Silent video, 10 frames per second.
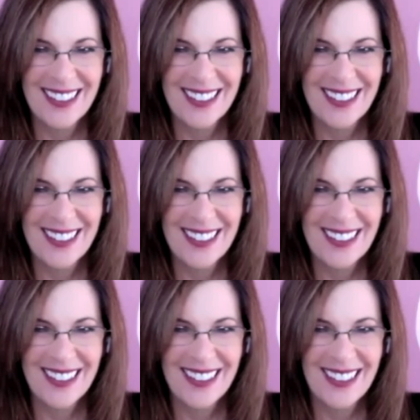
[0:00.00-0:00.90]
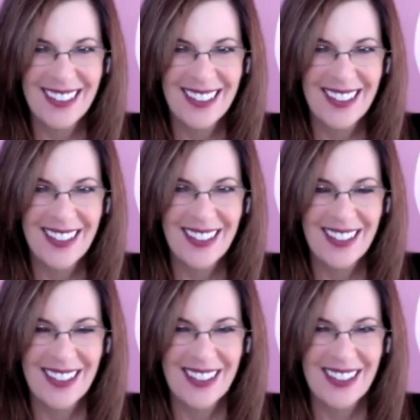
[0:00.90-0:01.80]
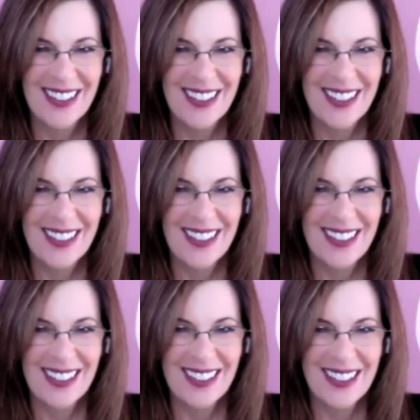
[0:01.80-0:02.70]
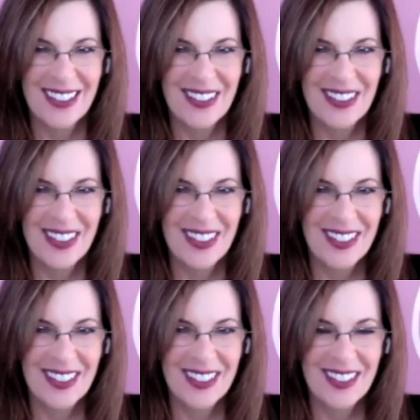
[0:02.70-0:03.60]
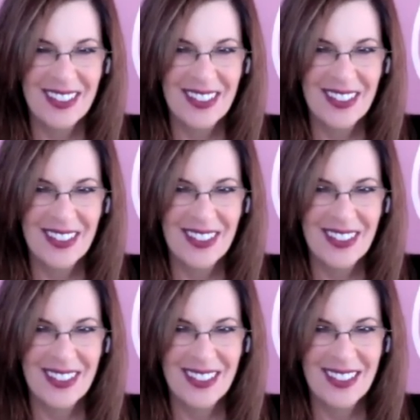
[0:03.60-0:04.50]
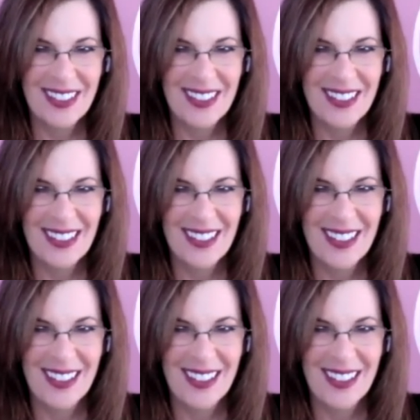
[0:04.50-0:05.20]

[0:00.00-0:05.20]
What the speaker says: (silent)